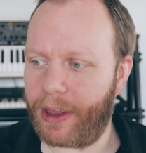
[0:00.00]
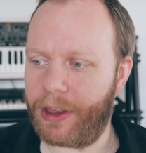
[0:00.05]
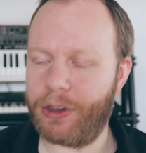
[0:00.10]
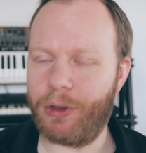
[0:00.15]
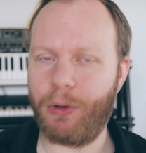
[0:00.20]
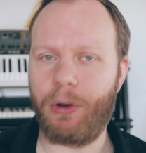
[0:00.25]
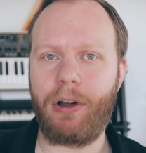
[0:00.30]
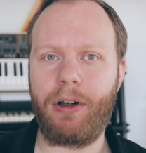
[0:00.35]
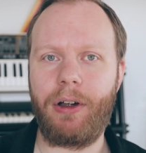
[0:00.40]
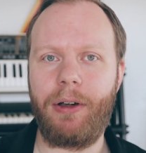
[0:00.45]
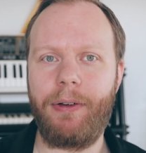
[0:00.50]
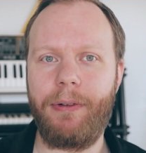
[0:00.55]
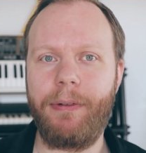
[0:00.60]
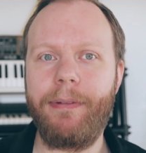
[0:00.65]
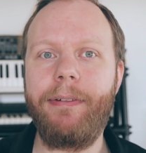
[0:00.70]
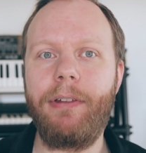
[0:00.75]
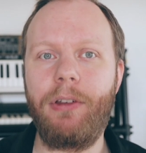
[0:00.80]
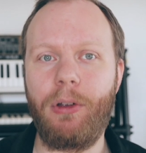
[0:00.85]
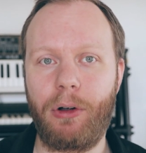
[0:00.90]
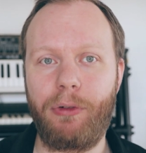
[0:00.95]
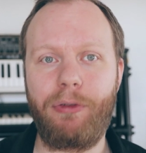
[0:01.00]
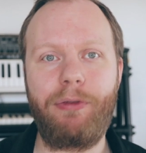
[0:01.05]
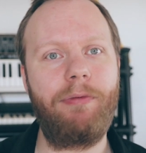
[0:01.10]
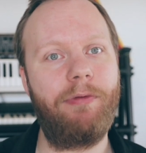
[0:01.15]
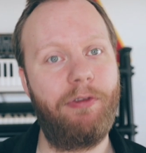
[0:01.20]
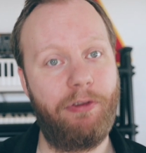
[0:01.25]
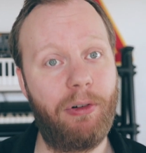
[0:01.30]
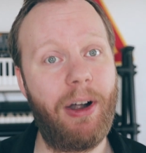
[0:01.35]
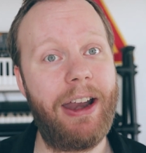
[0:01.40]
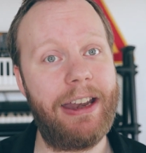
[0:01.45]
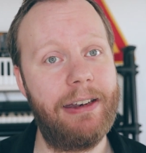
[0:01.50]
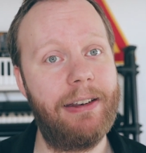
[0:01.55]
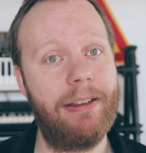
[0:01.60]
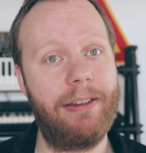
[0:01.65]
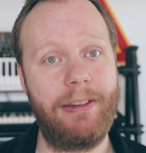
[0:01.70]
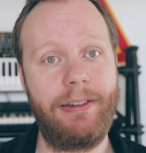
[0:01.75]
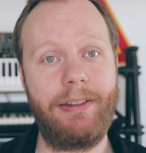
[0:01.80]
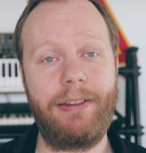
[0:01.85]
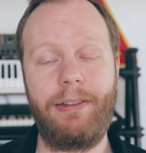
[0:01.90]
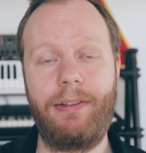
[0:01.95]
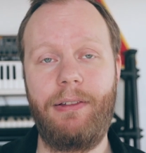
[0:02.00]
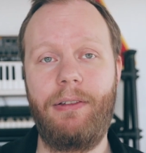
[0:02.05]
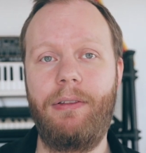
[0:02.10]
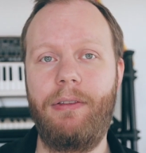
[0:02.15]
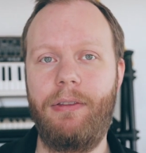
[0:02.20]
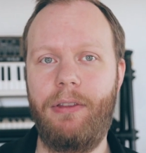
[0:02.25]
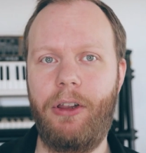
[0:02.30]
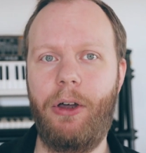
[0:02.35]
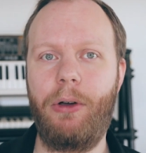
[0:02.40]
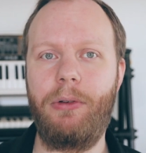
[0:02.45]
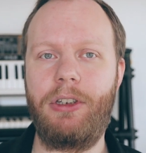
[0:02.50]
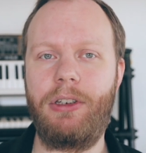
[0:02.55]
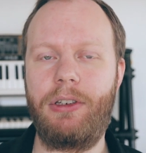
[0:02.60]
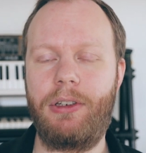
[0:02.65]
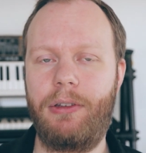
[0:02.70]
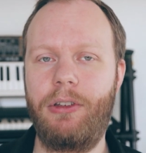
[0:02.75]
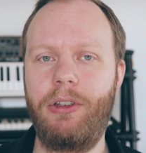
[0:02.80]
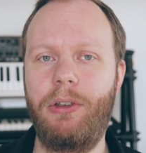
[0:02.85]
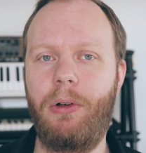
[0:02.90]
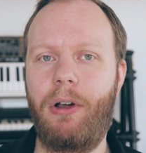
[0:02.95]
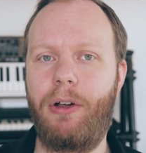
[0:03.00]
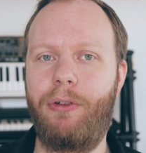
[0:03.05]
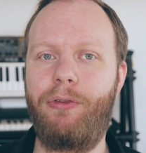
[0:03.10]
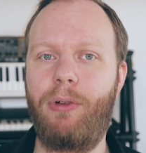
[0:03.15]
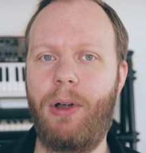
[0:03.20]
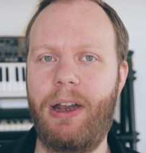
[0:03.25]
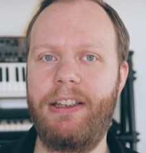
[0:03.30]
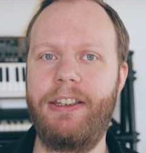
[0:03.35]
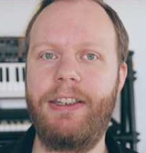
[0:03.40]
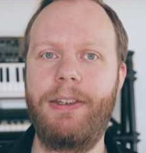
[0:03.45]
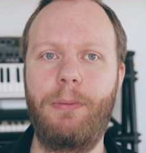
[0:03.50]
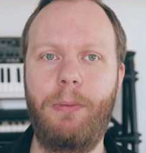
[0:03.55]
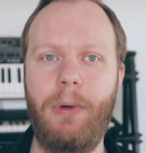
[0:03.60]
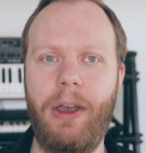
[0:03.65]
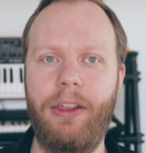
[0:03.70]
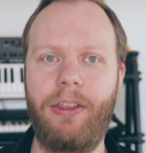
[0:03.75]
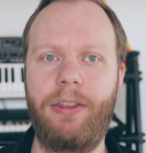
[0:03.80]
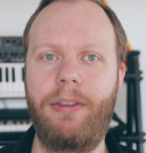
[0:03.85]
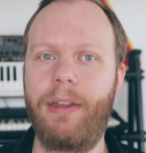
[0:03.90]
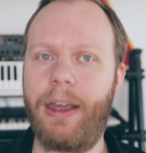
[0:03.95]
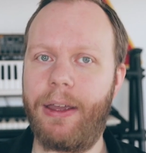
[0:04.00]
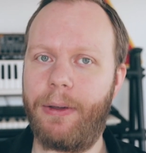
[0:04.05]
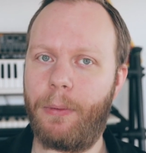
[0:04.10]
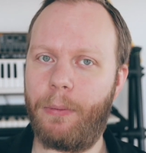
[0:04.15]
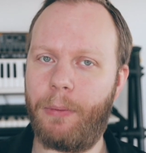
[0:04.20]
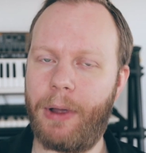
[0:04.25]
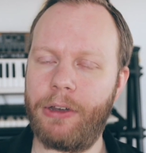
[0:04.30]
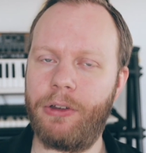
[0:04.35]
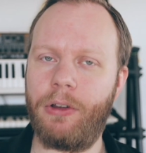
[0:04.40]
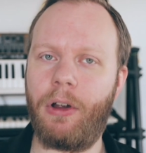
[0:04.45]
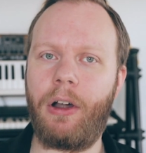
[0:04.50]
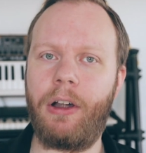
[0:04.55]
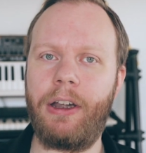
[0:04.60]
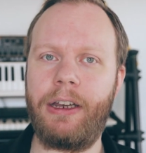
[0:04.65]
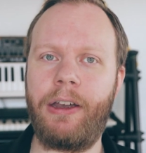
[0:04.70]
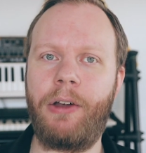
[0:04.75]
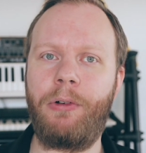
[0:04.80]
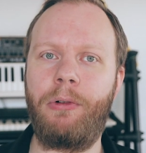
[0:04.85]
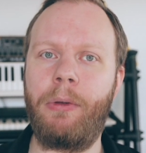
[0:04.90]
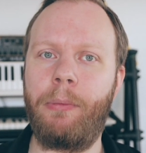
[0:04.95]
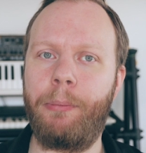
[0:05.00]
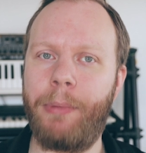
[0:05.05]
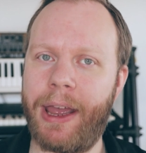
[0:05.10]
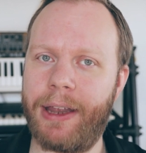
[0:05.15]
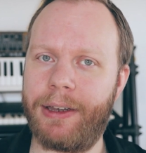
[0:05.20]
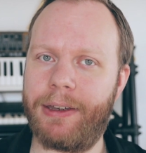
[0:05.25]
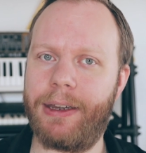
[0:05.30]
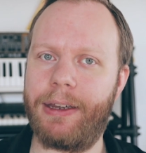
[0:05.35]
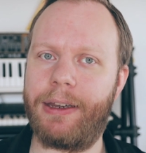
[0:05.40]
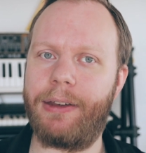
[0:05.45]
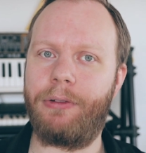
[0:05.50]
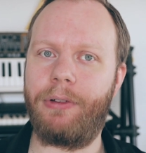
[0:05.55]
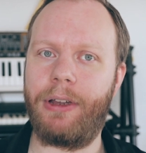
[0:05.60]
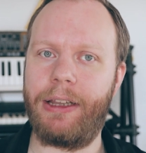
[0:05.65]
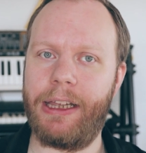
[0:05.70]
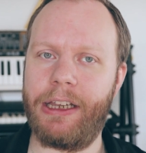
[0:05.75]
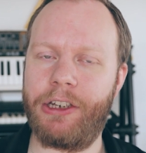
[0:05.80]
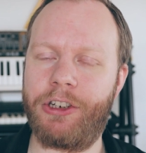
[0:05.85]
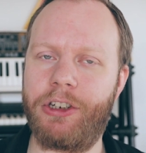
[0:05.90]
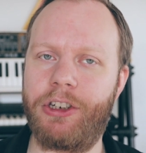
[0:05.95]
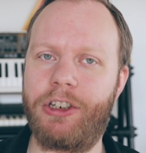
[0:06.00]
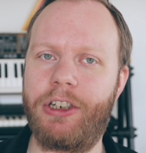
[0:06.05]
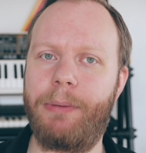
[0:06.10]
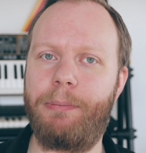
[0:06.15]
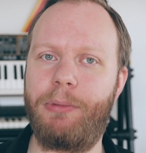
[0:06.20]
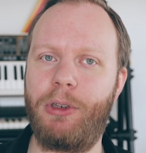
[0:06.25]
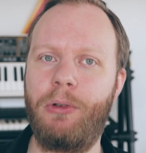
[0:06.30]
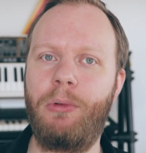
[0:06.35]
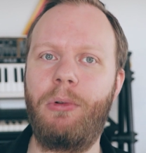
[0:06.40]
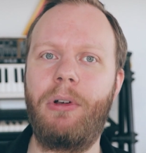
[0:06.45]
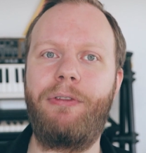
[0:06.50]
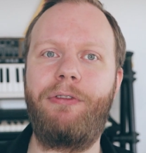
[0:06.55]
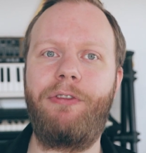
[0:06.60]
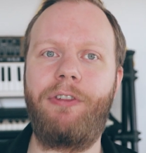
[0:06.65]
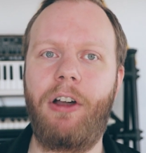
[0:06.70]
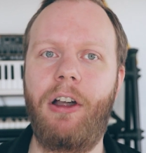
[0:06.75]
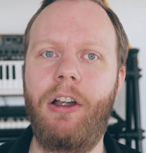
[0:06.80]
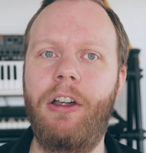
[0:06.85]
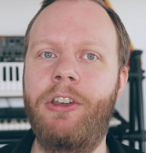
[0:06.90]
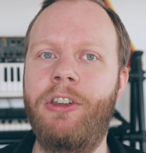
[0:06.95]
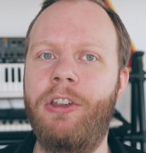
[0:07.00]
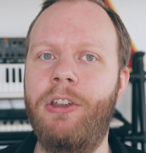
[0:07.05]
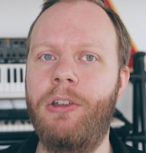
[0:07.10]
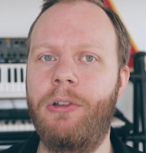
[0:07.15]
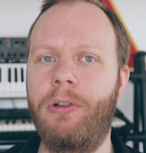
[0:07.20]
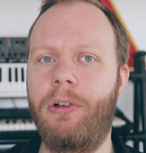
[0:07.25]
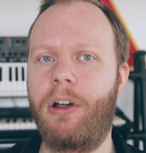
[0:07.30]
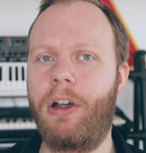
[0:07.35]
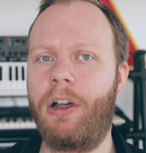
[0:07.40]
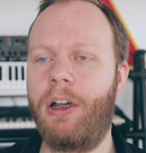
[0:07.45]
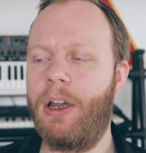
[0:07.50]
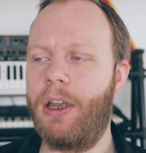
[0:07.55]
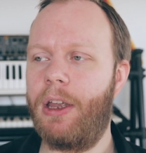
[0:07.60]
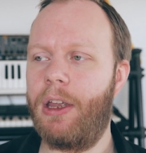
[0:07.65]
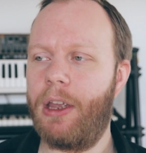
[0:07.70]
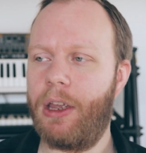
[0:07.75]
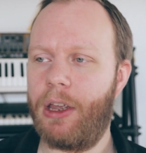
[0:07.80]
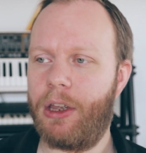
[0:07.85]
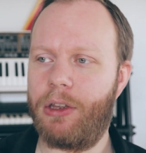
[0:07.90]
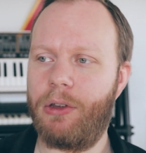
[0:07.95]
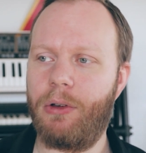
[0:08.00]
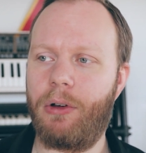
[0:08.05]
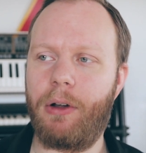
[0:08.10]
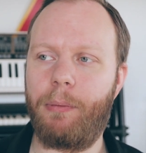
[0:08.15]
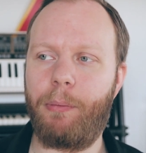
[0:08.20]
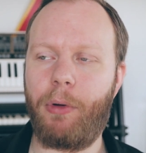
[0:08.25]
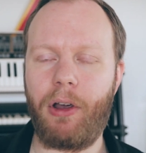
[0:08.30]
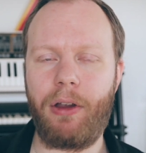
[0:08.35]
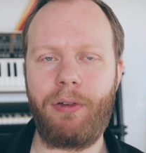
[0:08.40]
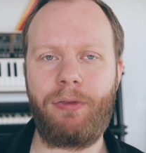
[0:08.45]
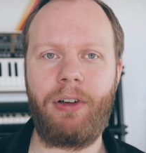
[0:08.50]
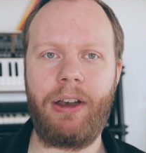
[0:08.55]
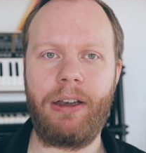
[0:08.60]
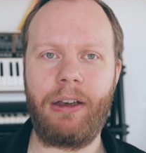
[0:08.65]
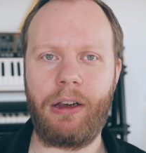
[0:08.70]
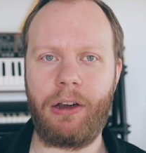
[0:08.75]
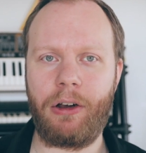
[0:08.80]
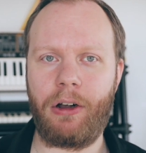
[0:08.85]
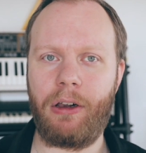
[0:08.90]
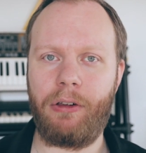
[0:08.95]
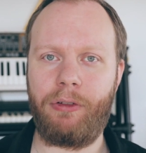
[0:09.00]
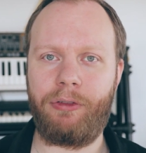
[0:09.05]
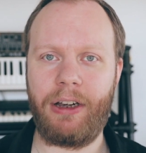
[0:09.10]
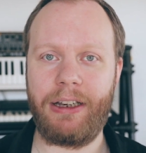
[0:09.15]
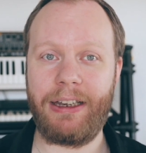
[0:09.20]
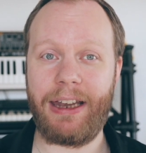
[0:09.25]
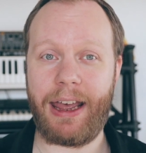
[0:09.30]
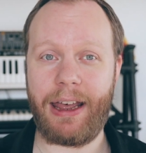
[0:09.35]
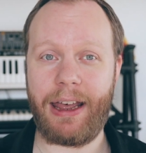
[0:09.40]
your friends. Those you're friends with. When you are in a romantic relationship, you refer to your boyfriend and girlfriend